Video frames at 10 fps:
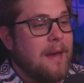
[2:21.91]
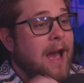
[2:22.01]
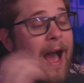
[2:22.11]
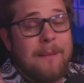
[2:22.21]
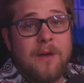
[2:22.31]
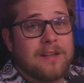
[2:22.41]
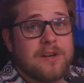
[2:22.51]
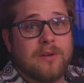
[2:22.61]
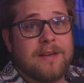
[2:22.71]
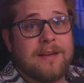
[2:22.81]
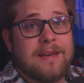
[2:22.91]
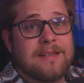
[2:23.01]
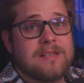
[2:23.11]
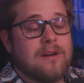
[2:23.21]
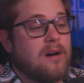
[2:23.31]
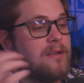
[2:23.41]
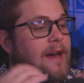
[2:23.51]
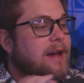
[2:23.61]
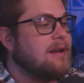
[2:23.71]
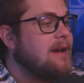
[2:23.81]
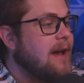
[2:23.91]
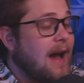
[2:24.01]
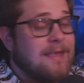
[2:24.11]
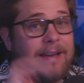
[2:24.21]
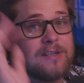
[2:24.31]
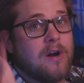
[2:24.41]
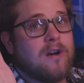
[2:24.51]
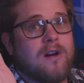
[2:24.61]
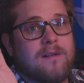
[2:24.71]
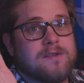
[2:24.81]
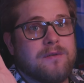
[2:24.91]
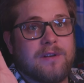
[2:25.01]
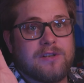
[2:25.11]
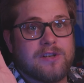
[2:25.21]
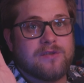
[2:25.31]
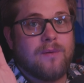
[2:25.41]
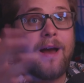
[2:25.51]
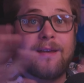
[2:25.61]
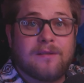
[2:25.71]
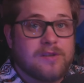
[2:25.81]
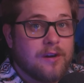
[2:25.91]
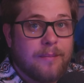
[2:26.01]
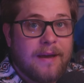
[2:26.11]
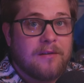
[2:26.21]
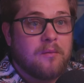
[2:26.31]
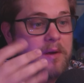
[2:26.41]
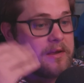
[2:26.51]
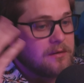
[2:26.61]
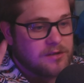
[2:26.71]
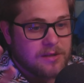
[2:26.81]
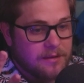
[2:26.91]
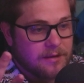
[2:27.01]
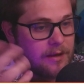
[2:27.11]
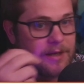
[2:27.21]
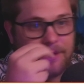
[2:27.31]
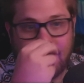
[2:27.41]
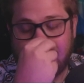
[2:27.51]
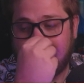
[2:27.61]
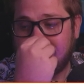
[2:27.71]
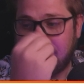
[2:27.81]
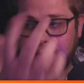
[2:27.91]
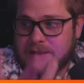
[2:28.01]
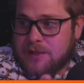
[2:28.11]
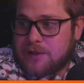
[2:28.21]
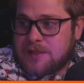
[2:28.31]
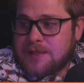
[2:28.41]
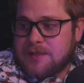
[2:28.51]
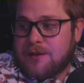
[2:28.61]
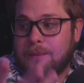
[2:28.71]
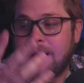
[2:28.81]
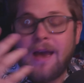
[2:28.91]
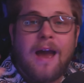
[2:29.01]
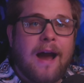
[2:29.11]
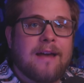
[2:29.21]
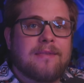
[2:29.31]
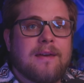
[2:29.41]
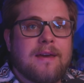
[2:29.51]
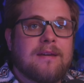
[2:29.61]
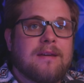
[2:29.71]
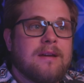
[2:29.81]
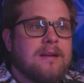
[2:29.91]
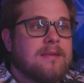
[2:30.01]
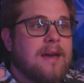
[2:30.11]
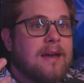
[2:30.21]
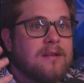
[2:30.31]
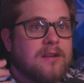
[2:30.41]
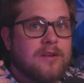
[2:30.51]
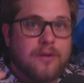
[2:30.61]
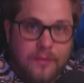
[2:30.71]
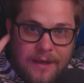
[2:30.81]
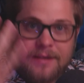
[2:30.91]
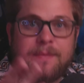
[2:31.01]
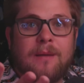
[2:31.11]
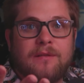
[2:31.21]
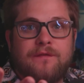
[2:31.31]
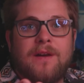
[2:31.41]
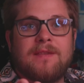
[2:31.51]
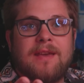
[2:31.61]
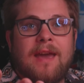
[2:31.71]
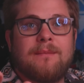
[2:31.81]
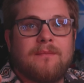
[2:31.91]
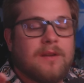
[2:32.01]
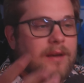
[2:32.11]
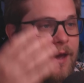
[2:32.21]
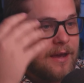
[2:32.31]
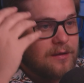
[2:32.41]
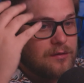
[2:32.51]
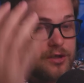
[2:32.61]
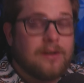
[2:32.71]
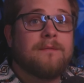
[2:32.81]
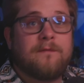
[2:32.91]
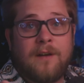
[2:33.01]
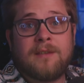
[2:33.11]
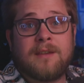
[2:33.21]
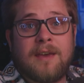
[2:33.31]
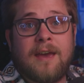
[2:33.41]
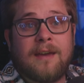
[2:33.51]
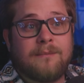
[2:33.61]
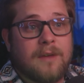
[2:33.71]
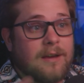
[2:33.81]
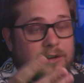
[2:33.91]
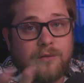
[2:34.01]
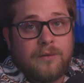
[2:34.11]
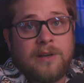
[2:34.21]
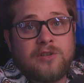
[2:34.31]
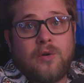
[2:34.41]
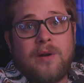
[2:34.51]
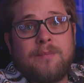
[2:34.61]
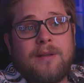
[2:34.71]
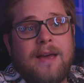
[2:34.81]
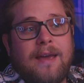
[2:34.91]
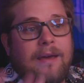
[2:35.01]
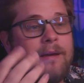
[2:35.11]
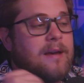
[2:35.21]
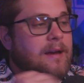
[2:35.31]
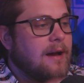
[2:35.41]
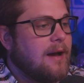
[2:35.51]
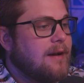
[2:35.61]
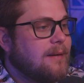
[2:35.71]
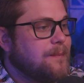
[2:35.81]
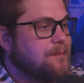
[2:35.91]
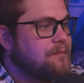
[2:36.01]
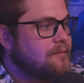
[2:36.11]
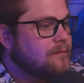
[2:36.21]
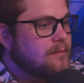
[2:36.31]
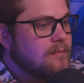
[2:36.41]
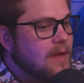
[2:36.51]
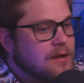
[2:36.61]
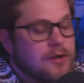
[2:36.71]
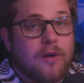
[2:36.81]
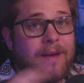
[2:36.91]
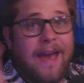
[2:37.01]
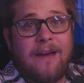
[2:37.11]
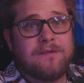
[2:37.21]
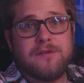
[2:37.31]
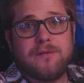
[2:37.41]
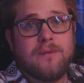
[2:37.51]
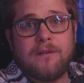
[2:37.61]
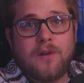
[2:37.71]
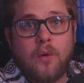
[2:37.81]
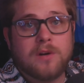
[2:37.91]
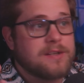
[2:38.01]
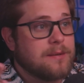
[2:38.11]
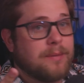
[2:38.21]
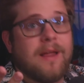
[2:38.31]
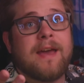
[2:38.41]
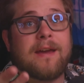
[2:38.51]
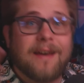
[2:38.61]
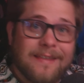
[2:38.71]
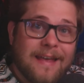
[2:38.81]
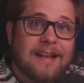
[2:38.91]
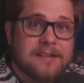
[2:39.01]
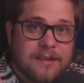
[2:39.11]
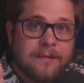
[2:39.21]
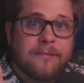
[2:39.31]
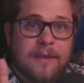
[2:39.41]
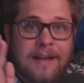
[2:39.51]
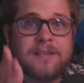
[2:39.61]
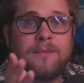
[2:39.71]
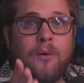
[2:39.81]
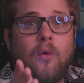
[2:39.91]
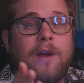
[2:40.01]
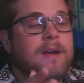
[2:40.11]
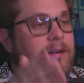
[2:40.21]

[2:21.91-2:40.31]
I'm not totally against all that. I think Tarkov's doing it just right. There's no pay to win. There's nothing like that. I think it's a good system. I think that you need to be able to fund the game, and you should fund the game that you enjoy playing. Um, you don't have to, of course, to play it, and that's the that's the point.